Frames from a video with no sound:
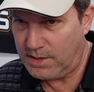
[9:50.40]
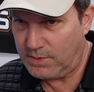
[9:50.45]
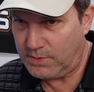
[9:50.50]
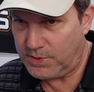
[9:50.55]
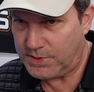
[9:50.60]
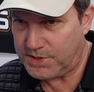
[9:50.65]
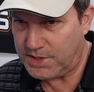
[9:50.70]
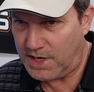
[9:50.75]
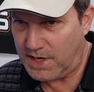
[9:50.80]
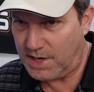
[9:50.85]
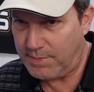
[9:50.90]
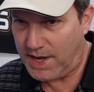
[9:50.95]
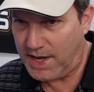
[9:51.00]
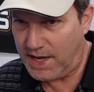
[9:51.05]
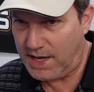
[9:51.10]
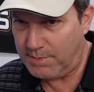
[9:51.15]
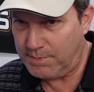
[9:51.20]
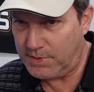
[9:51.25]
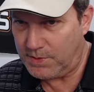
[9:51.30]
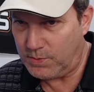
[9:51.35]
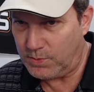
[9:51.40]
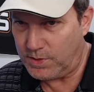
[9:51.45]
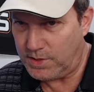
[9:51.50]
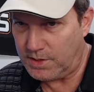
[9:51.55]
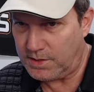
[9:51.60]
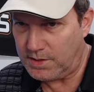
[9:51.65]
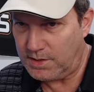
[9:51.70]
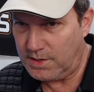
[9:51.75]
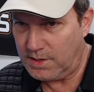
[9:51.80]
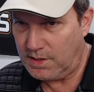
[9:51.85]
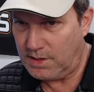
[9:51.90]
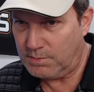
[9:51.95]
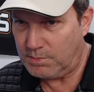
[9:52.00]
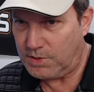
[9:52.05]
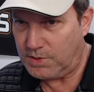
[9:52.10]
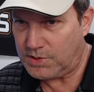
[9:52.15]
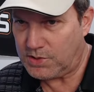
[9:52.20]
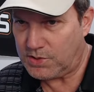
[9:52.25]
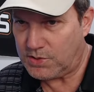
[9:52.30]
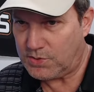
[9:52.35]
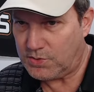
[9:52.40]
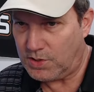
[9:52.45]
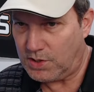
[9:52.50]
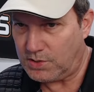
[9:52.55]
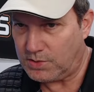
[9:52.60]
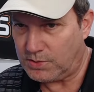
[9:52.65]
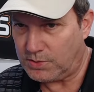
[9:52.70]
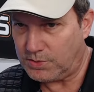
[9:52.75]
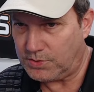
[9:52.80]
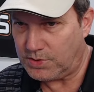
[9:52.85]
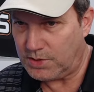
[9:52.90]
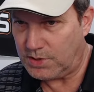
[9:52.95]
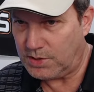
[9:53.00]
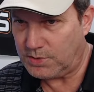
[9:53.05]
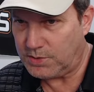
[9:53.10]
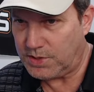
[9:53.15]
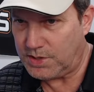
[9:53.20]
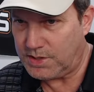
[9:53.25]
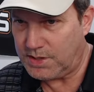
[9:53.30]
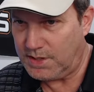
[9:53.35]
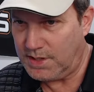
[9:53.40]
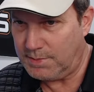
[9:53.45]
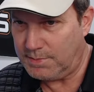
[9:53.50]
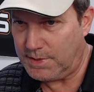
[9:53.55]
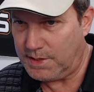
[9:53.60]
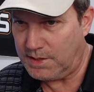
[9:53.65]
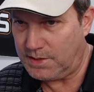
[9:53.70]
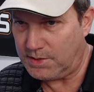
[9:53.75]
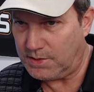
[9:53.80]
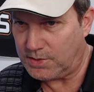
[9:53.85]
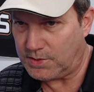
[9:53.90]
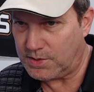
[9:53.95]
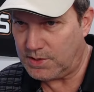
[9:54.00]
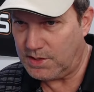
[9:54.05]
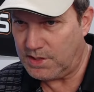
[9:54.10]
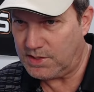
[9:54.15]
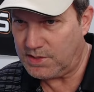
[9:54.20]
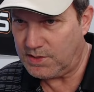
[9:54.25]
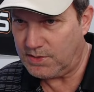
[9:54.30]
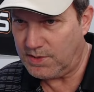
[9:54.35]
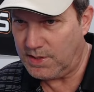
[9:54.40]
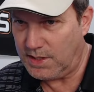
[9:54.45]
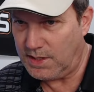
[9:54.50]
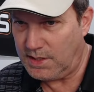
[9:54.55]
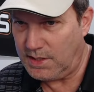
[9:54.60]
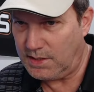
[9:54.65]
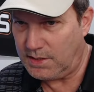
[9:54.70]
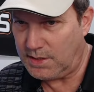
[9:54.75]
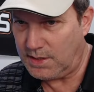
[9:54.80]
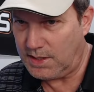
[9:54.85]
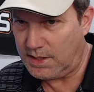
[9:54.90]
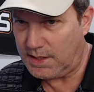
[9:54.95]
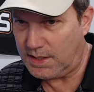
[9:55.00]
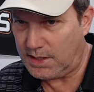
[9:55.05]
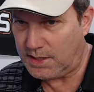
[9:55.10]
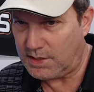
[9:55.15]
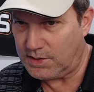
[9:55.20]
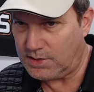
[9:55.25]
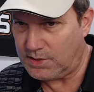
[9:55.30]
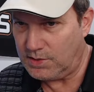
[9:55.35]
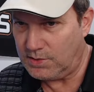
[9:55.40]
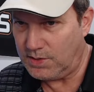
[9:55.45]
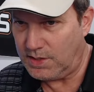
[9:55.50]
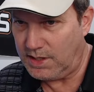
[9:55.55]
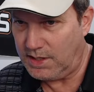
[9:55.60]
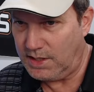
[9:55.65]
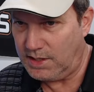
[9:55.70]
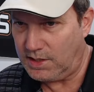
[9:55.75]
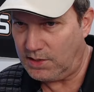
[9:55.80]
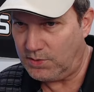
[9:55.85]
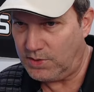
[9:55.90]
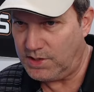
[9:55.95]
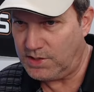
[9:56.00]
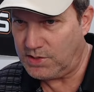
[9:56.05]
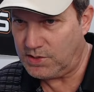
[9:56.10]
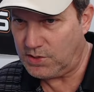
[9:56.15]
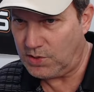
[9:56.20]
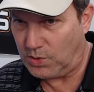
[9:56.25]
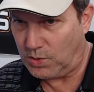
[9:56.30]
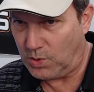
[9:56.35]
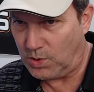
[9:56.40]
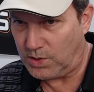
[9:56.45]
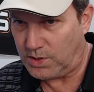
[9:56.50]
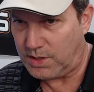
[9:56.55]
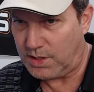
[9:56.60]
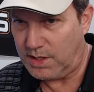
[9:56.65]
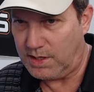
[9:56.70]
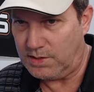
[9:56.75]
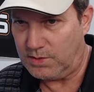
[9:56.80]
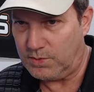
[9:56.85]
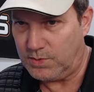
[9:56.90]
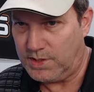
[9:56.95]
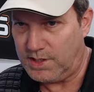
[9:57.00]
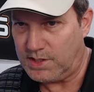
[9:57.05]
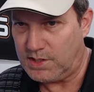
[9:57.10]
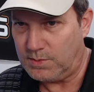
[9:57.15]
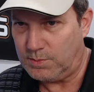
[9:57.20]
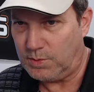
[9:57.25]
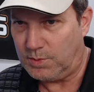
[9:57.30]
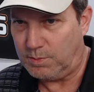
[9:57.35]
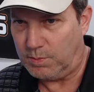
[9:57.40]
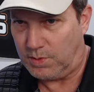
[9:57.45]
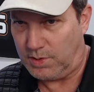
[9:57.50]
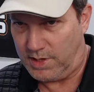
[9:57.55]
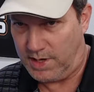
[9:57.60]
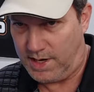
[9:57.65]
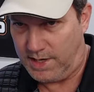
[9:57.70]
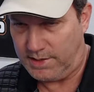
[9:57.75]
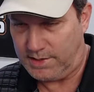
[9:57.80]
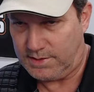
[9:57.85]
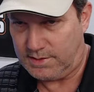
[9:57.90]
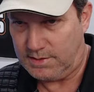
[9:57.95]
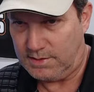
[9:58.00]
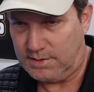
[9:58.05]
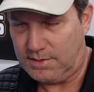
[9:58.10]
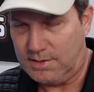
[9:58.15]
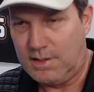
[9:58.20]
which I'm happy with, but struggles on steep hills. Is there anything I can do to increase torque at a reasonable price?